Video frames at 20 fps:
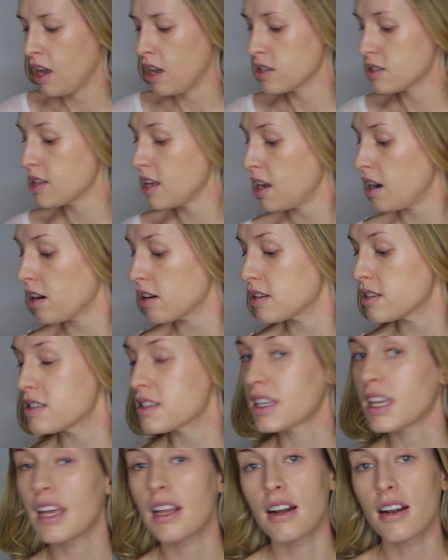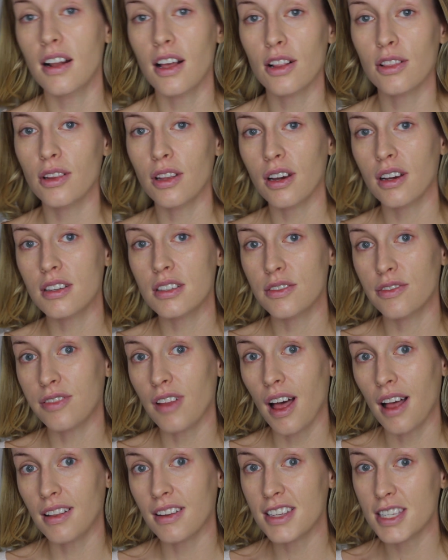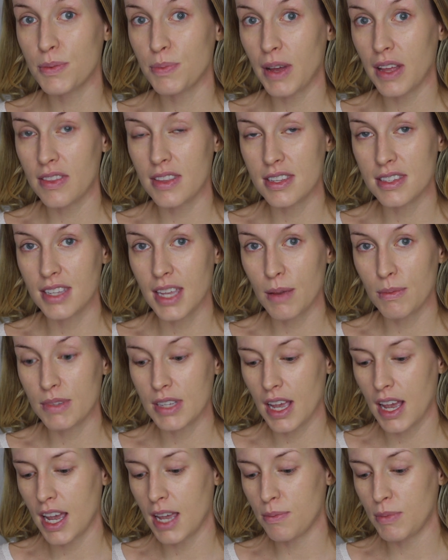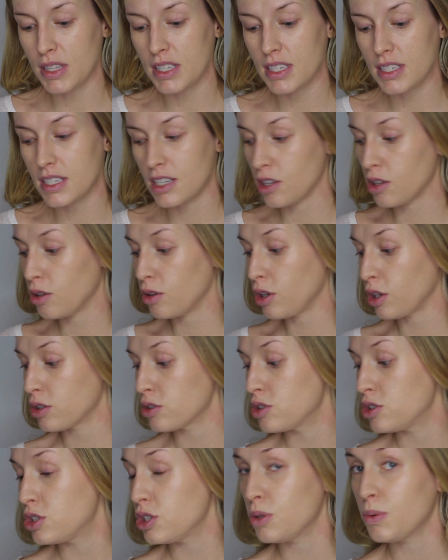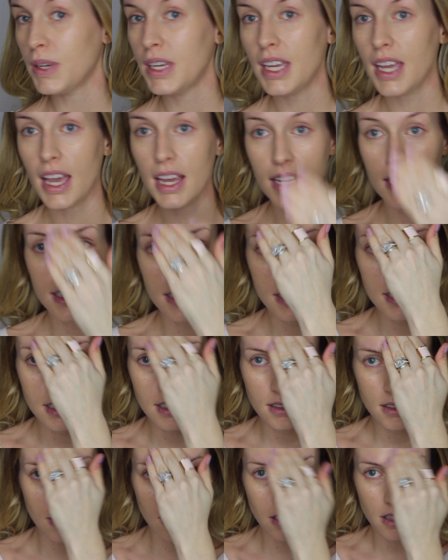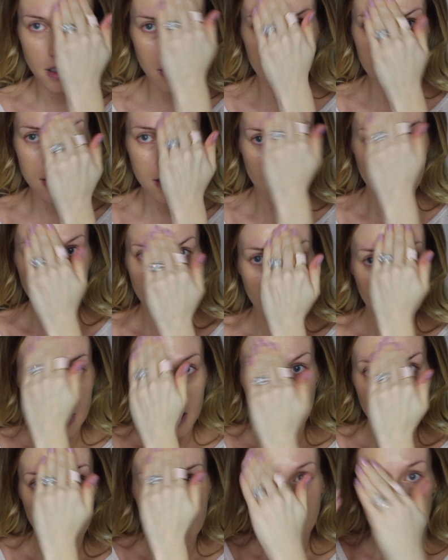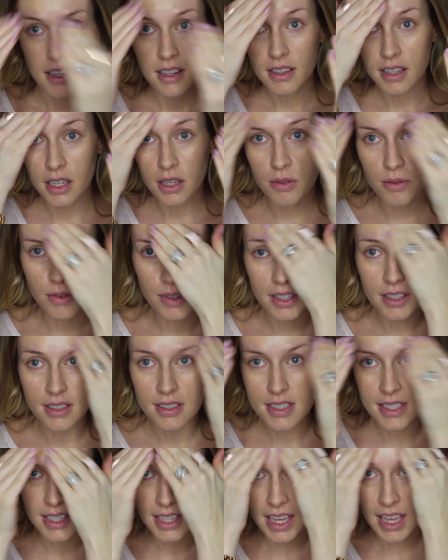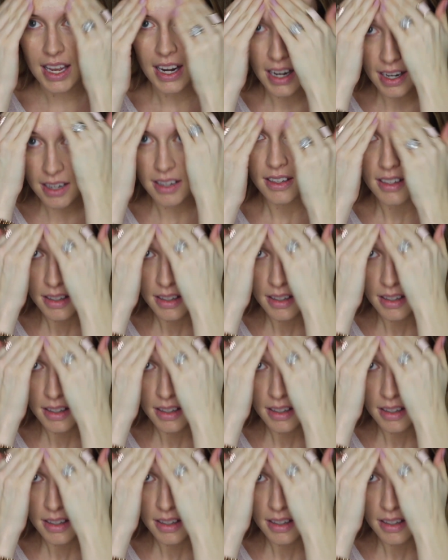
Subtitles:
so that our skin looks flawless, but at the same time it still looks dewy and it still looks like real skin.